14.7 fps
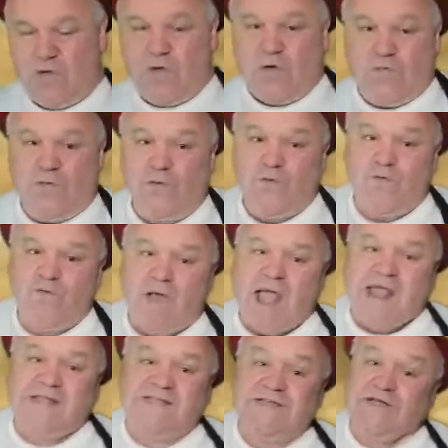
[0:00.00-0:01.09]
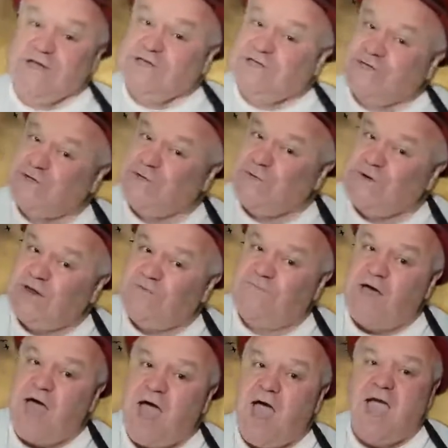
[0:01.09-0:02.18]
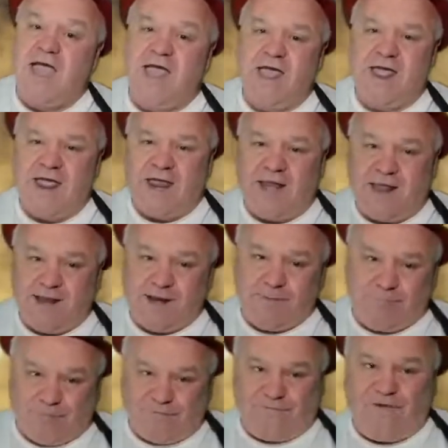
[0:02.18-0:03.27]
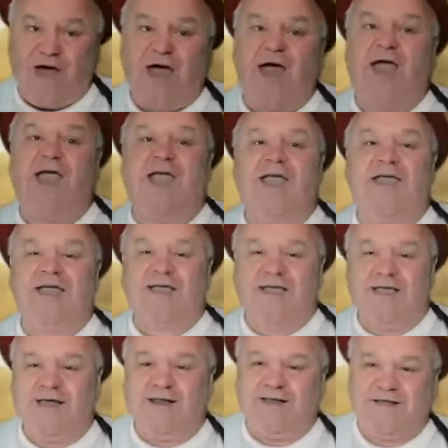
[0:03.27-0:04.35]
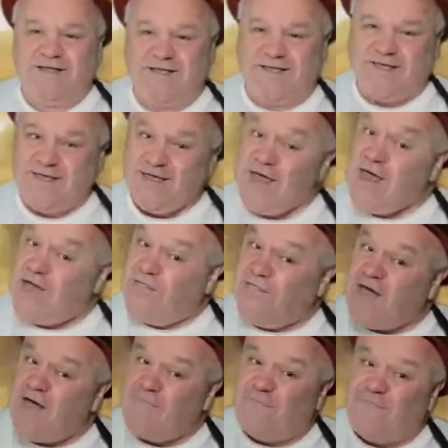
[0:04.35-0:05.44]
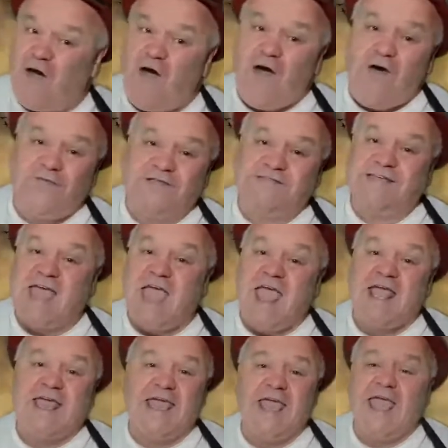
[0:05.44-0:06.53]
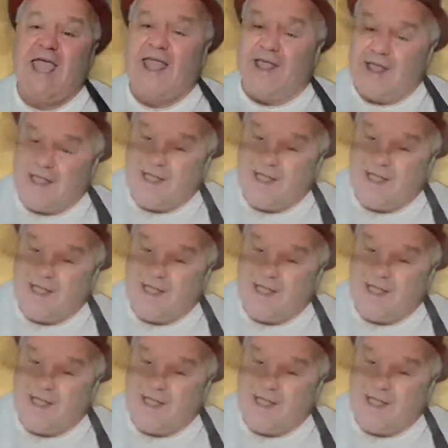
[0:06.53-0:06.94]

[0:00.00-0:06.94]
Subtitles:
The right to divide and provide, therefore the taking,